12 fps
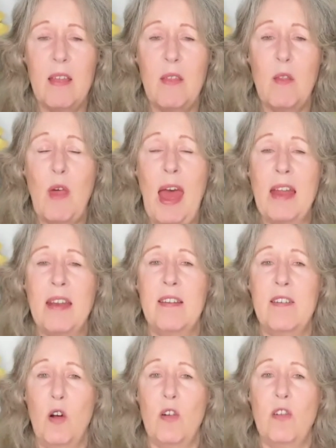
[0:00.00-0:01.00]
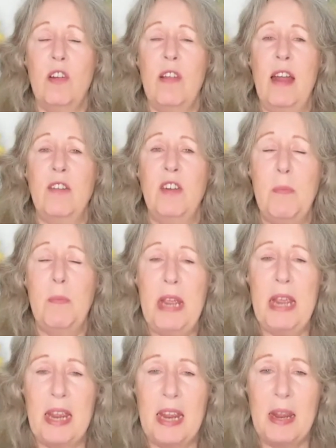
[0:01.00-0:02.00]
That doctor, that
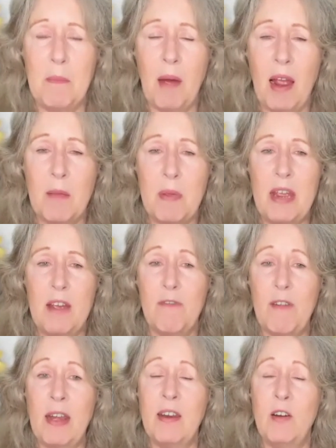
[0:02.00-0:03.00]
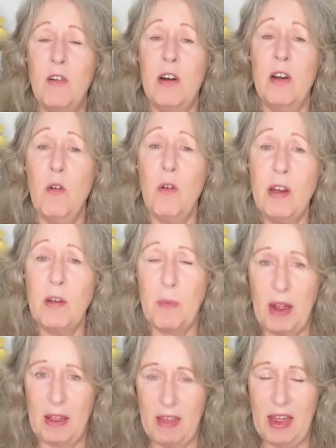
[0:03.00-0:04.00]
GP, might be offended or annoyed
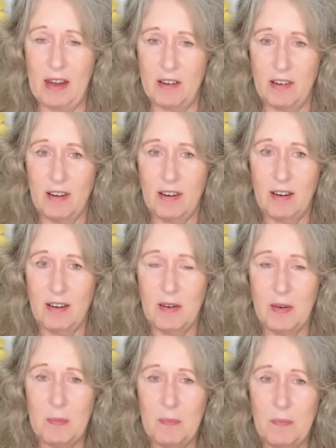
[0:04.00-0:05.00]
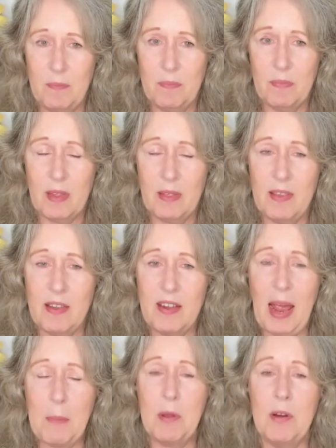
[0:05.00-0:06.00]
by that. This
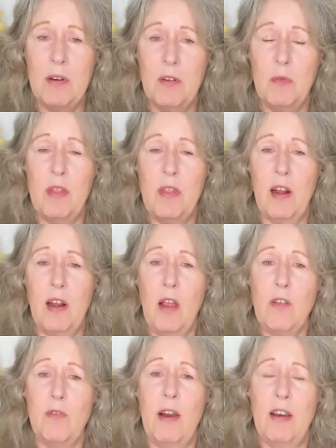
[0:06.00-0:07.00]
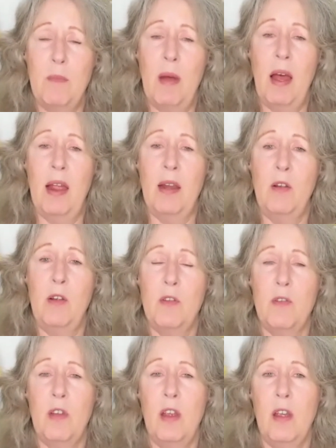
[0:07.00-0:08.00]
happened with a close friend of mine
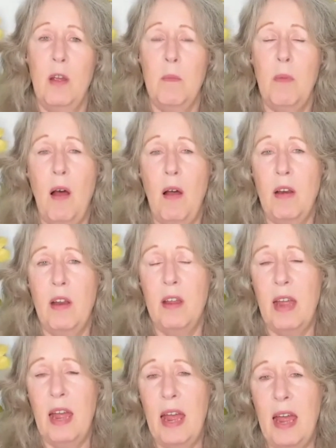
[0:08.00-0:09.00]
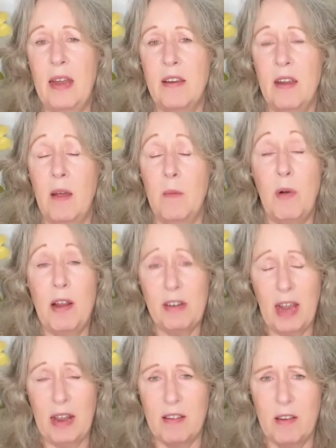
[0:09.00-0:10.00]
whose partner had breast
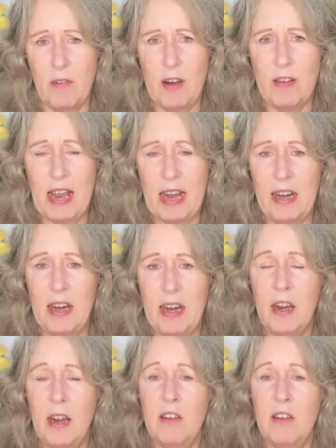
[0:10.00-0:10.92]
cancer, very sadly.